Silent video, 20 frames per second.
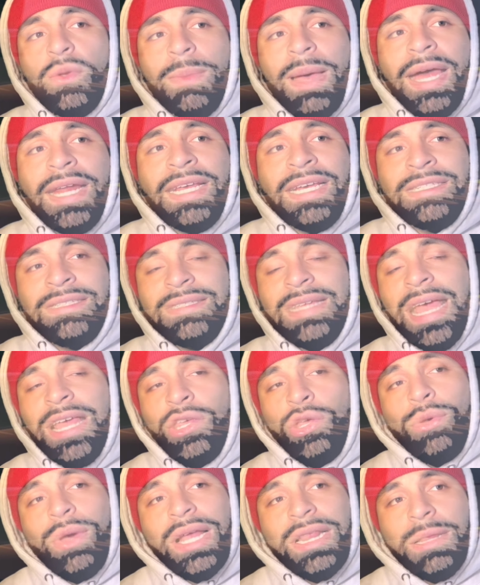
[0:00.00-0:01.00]
about it is that
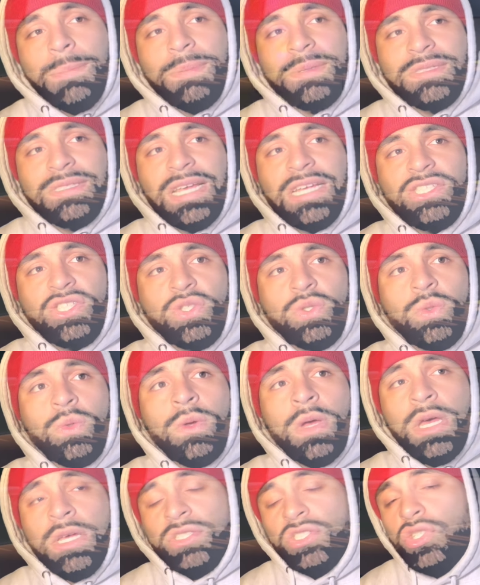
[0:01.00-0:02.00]
you got the potential
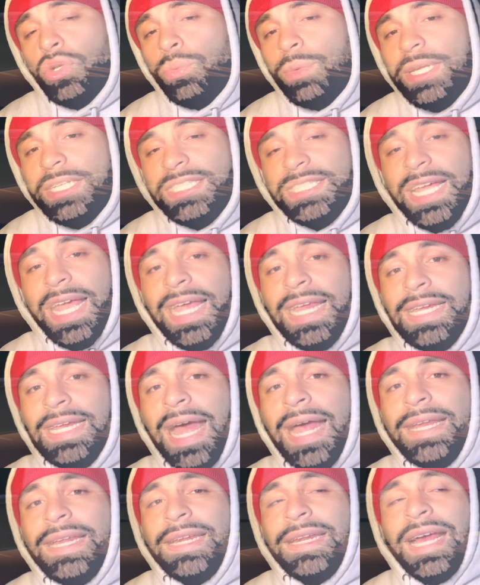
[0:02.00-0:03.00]
to reach a
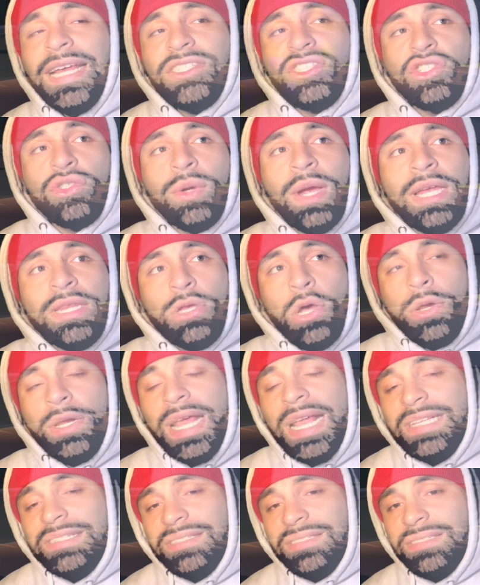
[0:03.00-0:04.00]
ninety-nine strength on
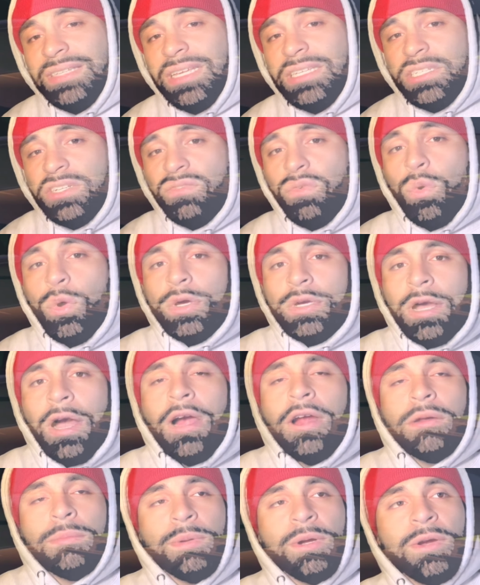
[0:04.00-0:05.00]
a six four
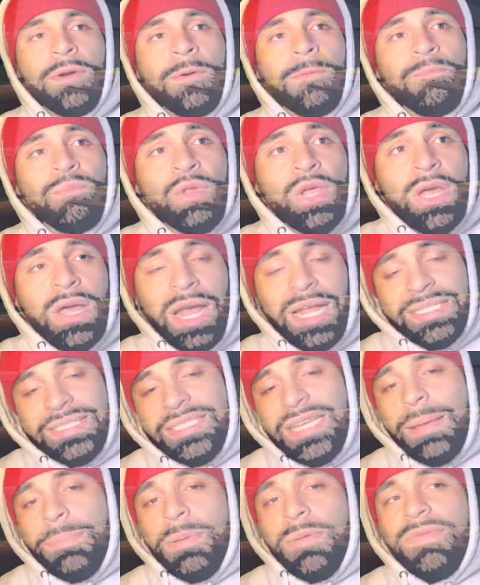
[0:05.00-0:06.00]
guard, bro. On
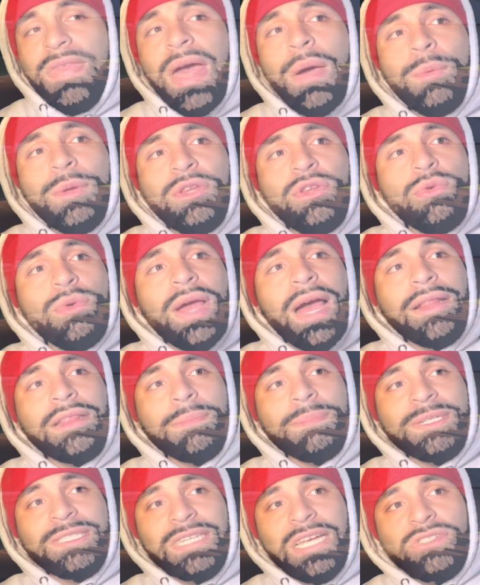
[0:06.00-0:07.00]
top of that, we do got the
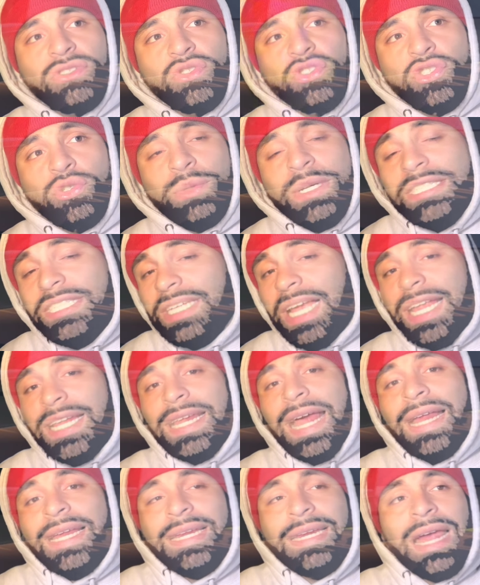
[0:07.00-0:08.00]
potential to reach a
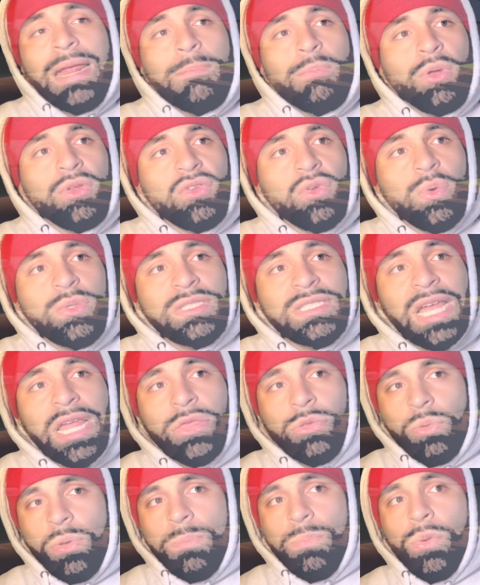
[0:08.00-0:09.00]
ninety-nine put towards that
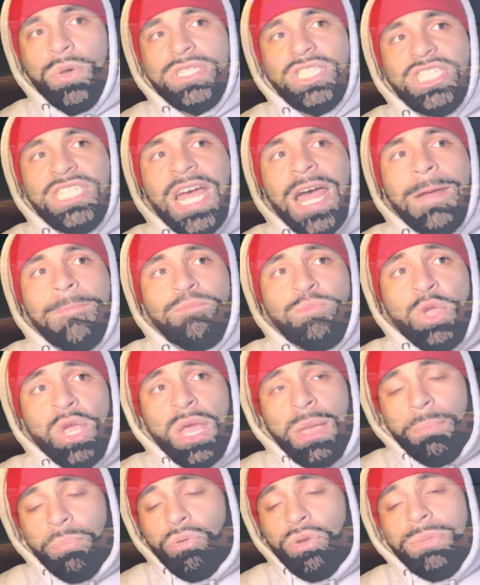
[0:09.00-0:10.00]
three-point shot,
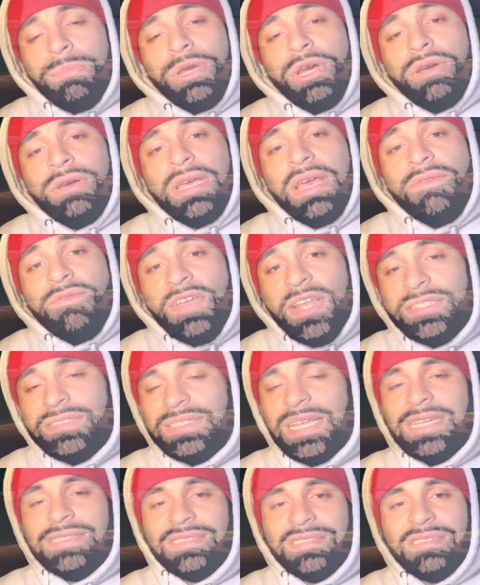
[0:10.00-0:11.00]
perimeter defense,
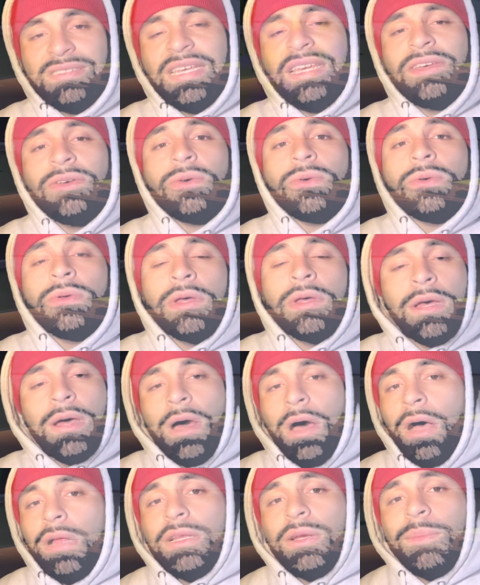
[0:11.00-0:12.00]
and steal.
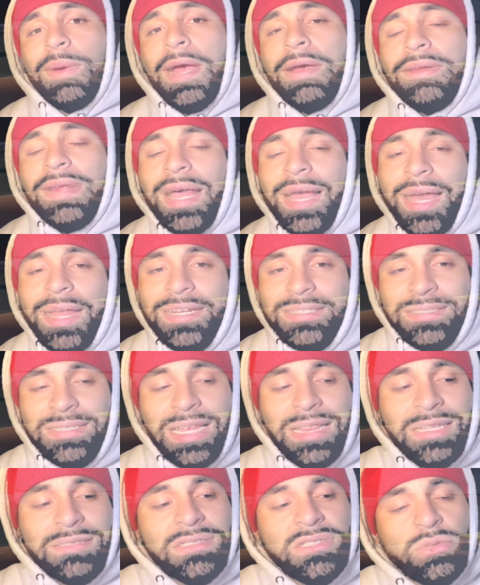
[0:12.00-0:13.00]
All around, I gotta say
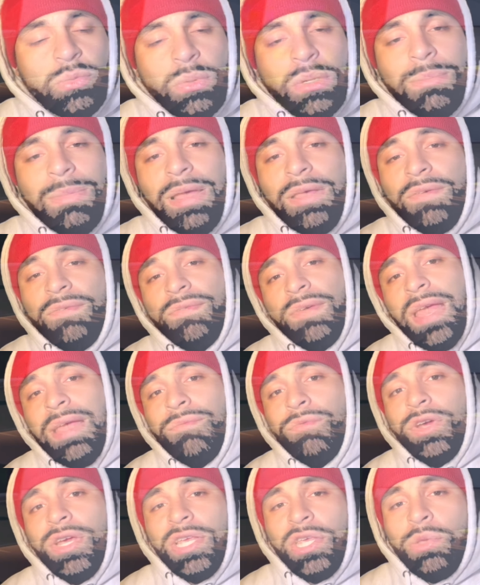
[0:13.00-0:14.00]
this is one of my
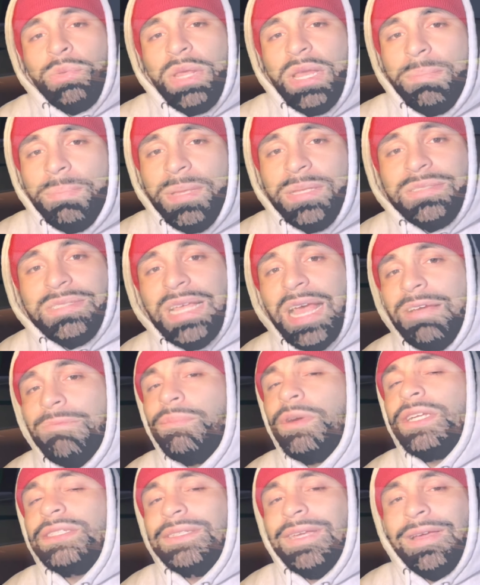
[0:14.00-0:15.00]
favorite unique builds that I
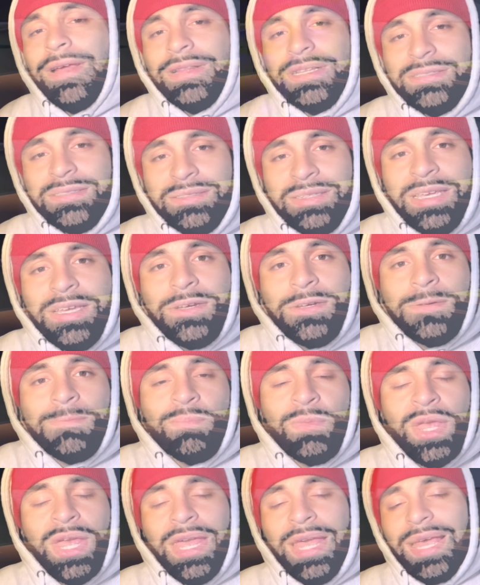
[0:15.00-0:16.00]
brought to y'all this year,
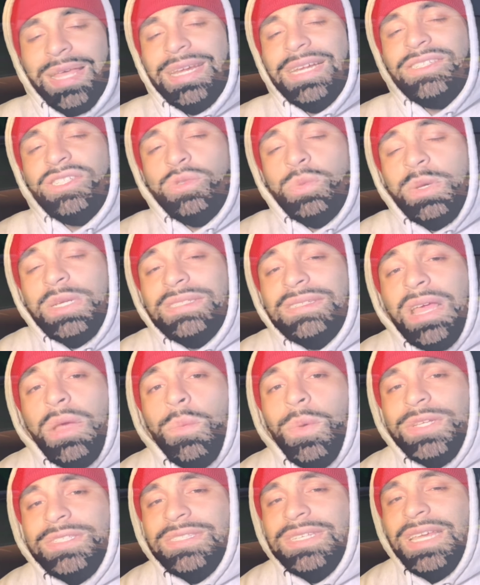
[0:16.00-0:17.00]
and I just want to say
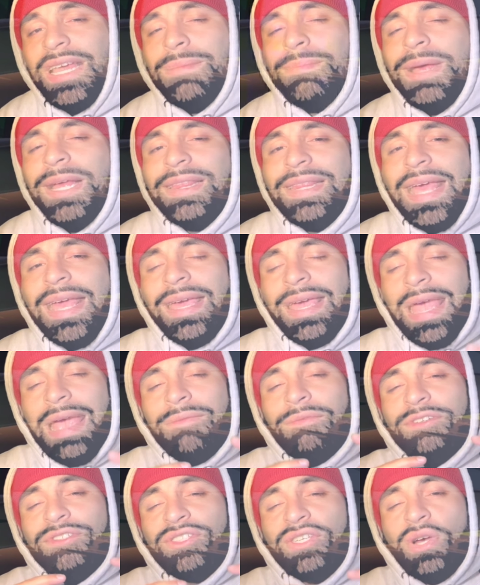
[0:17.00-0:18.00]
once again, man, thank
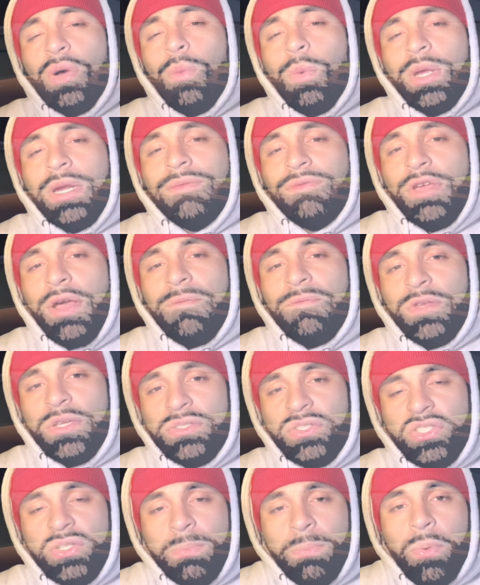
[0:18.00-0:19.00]
every single one of y'all for your
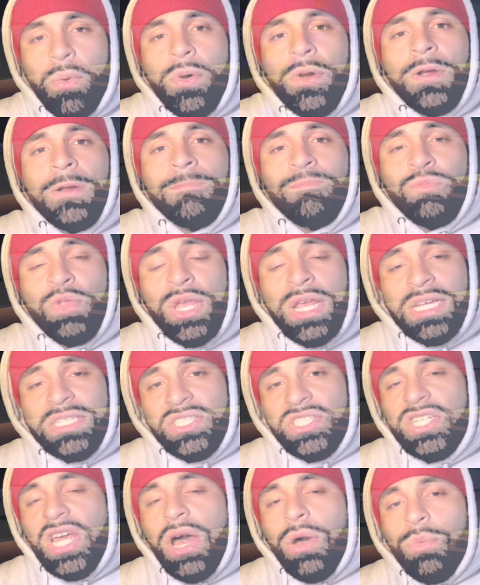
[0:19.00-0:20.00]
support.
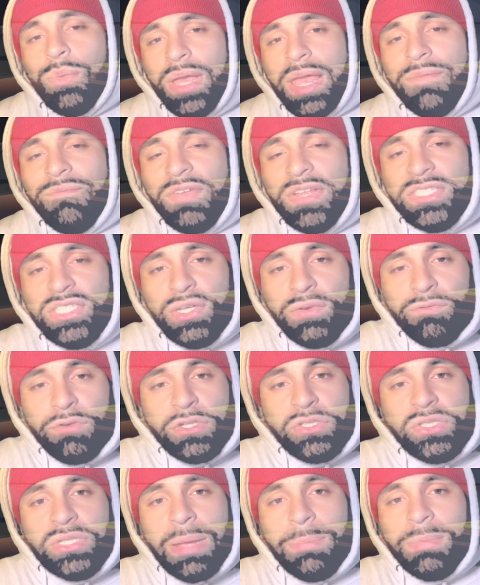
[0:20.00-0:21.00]
So if it's your
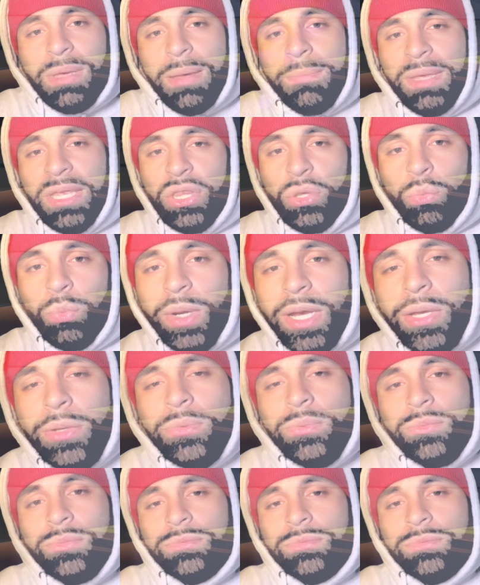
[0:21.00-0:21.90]
first time coming through,